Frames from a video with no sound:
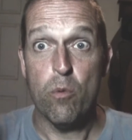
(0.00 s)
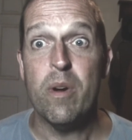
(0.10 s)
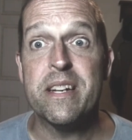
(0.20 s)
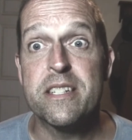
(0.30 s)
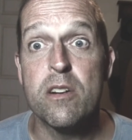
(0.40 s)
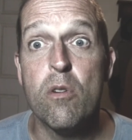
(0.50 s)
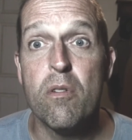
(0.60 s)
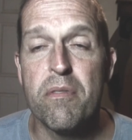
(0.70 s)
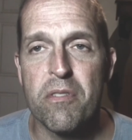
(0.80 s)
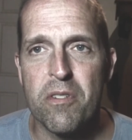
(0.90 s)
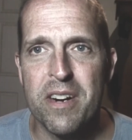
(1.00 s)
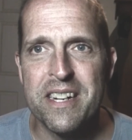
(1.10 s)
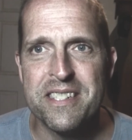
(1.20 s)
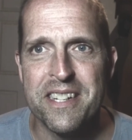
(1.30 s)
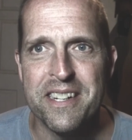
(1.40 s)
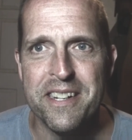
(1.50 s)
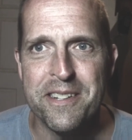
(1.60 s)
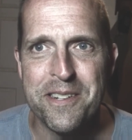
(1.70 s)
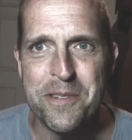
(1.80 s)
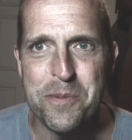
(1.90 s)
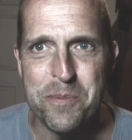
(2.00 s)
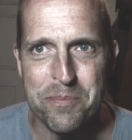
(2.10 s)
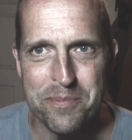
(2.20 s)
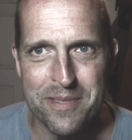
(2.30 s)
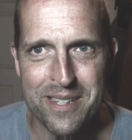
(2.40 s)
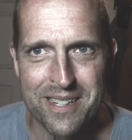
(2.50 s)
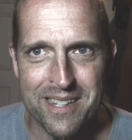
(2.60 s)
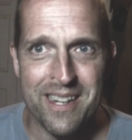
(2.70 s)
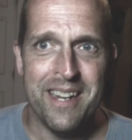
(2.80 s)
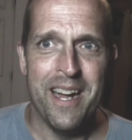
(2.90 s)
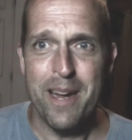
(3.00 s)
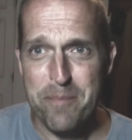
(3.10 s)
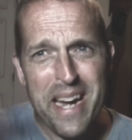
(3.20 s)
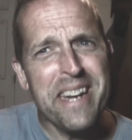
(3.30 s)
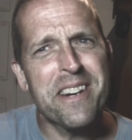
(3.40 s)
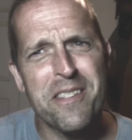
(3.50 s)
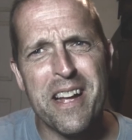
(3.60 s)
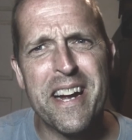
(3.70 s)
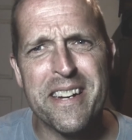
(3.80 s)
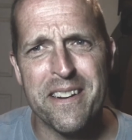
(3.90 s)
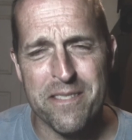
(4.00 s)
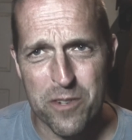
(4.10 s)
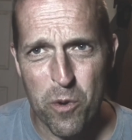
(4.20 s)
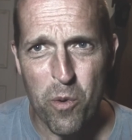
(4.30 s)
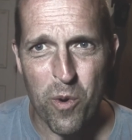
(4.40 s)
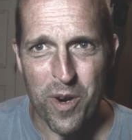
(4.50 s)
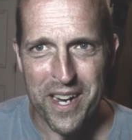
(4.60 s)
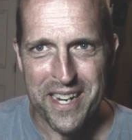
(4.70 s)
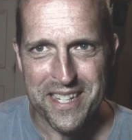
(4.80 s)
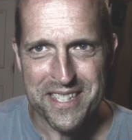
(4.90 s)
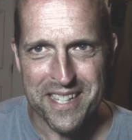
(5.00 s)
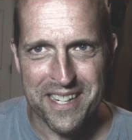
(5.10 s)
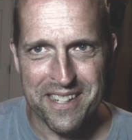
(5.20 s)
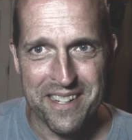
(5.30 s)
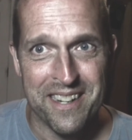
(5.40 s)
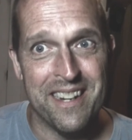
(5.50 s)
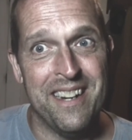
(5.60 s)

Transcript: went over it, and it made a lot of noise, and